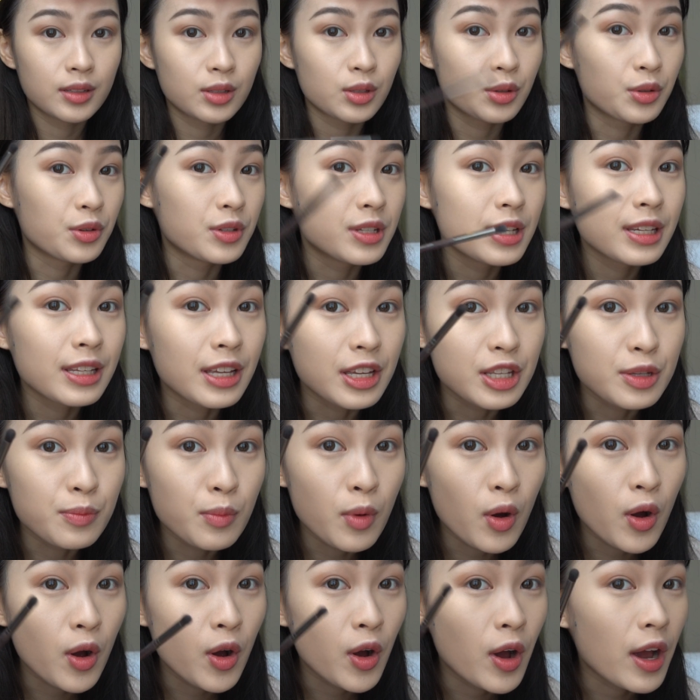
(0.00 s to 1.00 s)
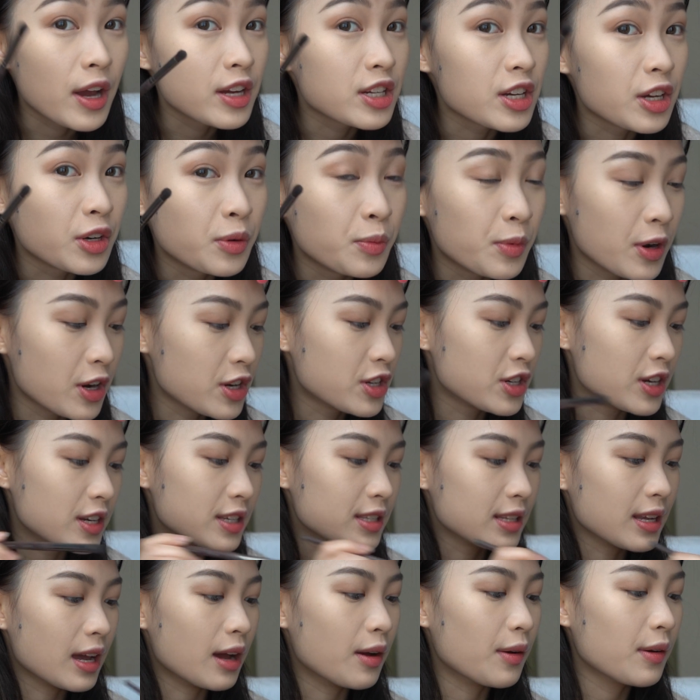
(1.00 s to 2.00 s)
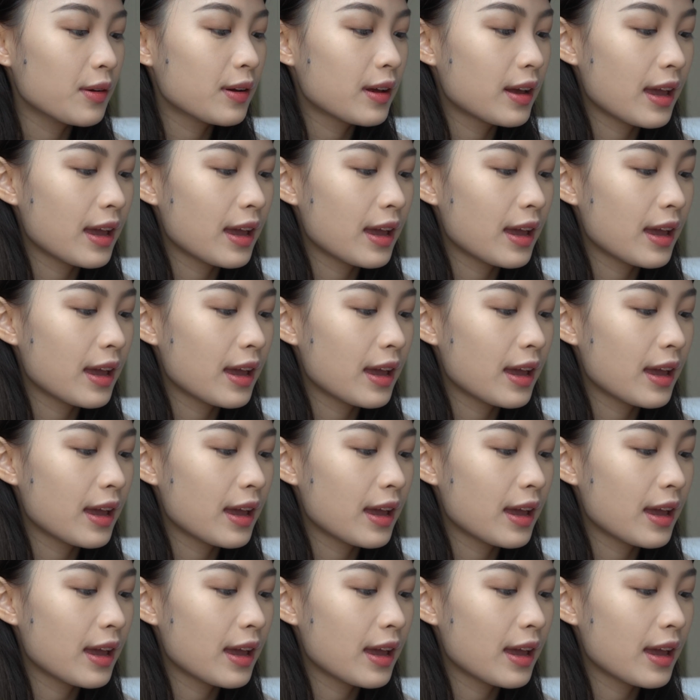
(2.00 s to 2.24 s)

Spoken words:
So using the small eyeshadow brush just now.